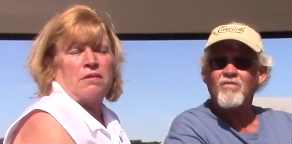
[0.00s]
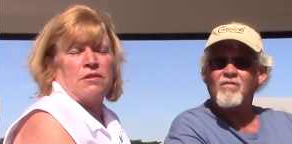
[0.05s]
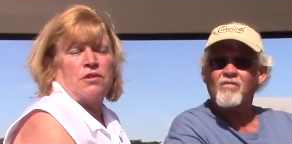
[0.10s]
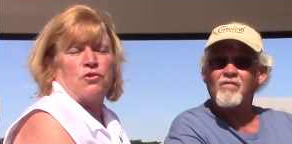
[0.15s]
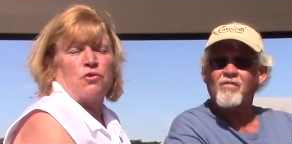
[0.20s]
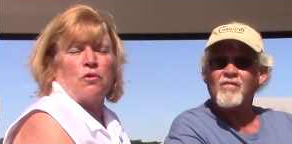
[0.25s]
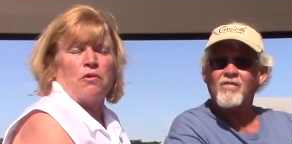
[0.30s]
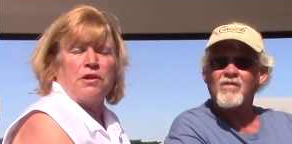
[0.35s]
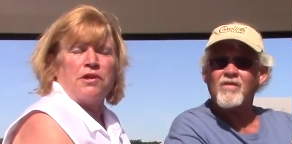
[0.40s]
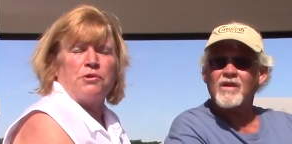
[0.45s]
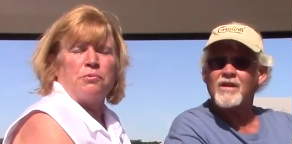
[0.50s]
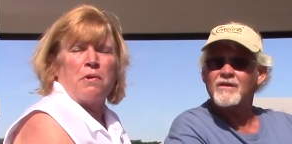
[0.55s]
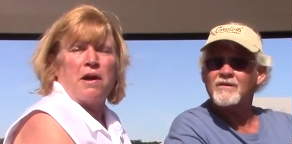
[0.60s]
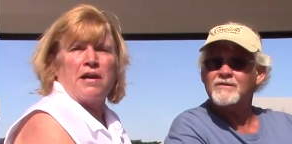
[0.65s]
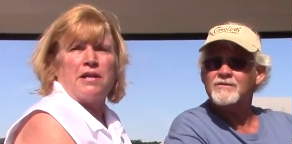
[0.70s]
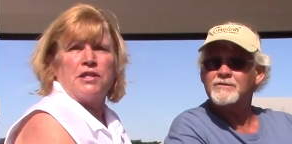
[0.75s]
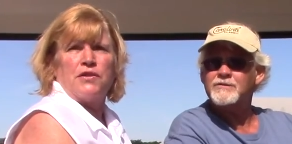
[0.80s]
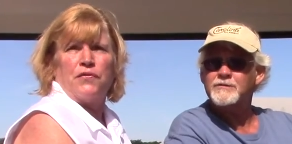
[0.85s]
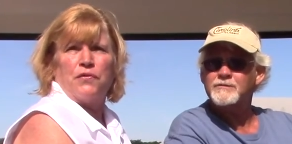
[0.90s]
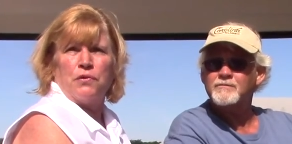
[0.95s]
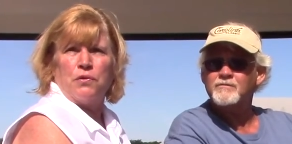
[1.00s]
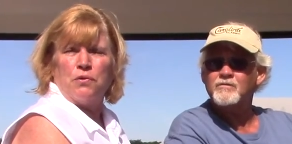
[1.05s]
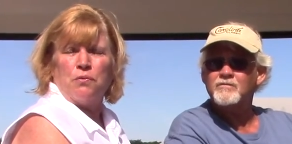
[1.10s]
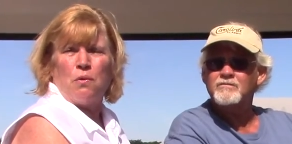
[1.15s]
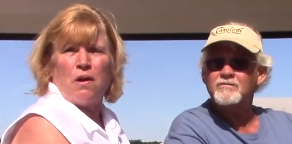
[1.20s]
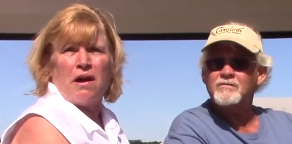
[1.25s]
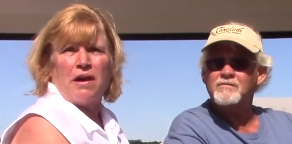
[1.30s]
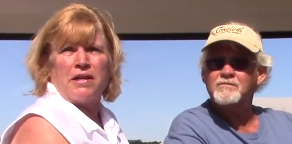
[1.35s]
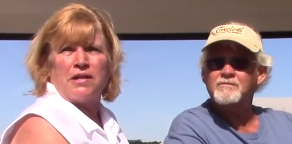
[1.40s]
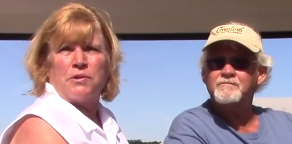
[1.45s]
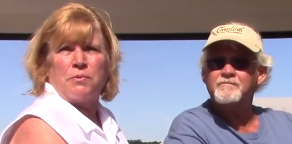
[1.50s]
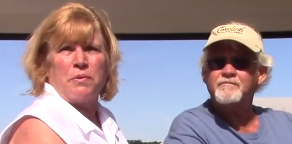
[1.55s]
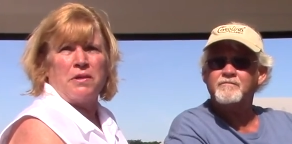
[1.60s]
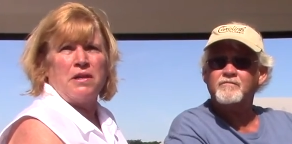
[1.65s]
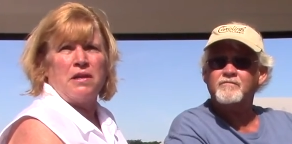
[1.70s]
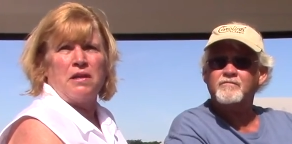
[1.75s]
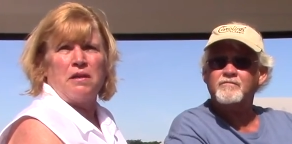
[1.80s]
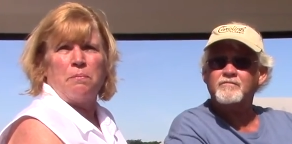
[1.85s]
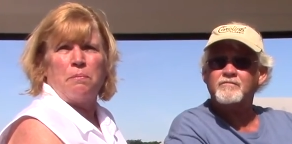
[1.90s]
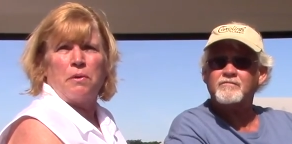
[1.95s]
Speaker 1: Storage-wise, food-wise, we
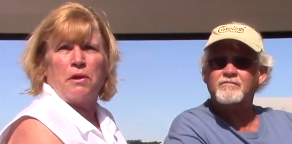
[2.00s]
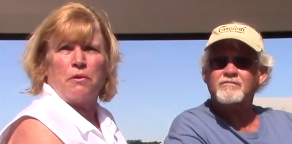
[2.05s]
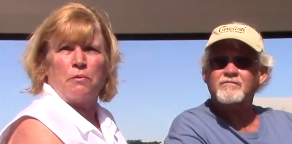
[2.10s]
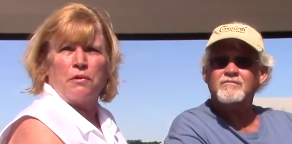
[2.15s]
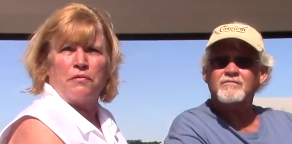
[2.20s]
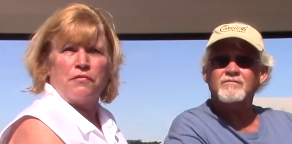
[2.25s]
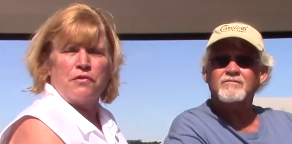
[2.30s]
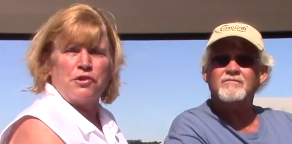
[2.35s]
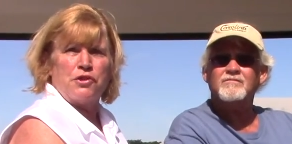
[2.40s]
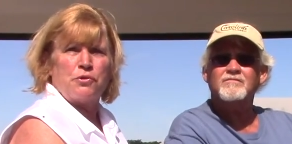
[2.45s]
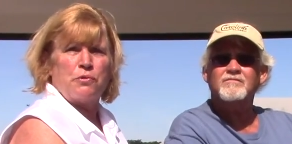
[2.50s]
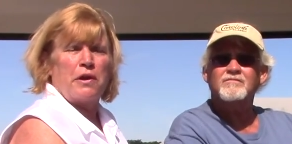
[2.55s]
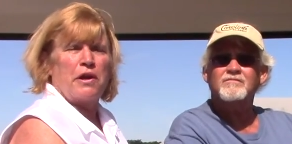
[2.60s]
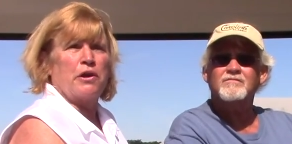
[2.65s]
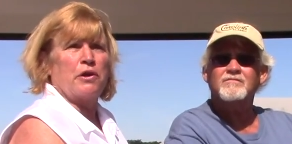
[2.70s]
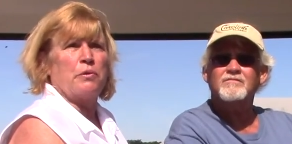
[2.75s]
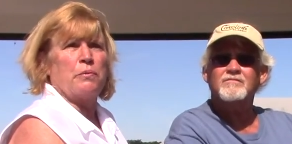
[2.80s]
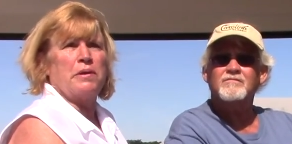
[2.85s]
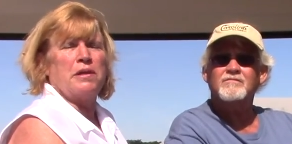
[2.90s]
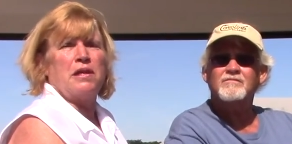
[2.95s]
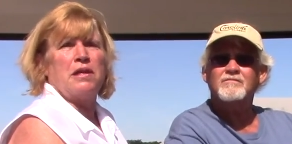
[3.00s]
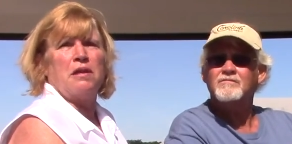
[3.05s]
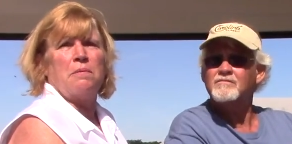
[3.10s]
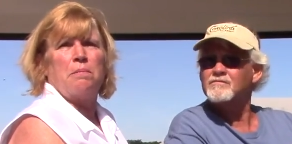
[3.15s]
need a big refrigerator, we need a